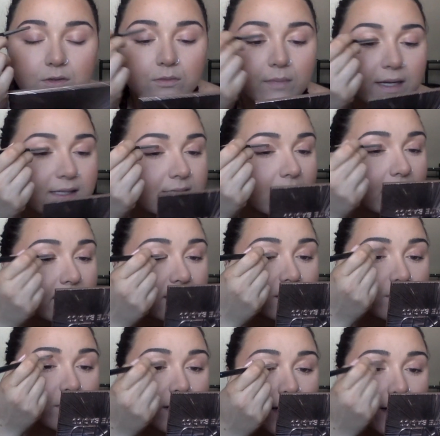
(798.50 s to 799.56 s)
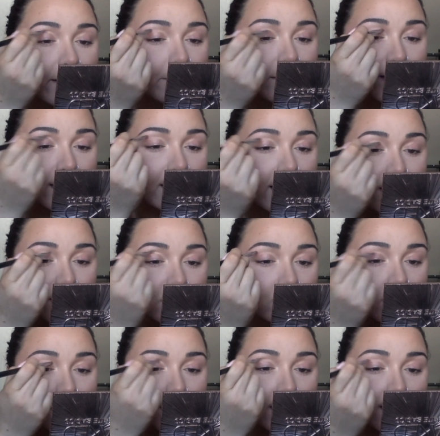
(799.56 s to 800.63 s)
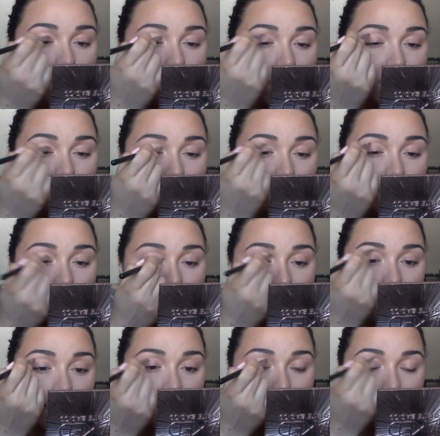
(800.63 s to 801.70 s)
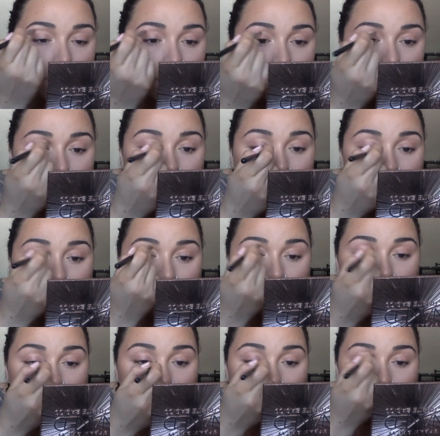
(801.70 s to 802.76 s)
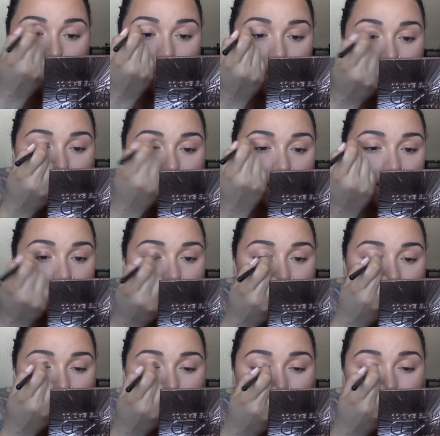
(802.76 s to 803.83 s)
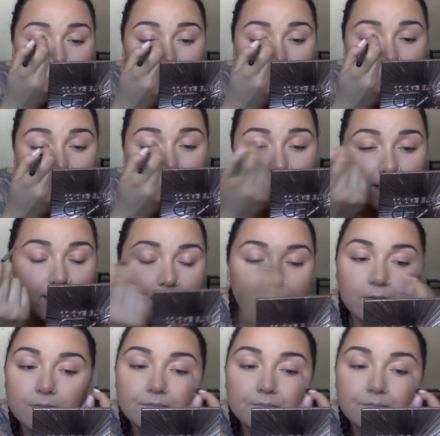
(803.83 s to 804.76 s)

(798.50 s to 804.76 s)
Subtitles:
my setting spray, my last one that locks everything in, that will really stand out.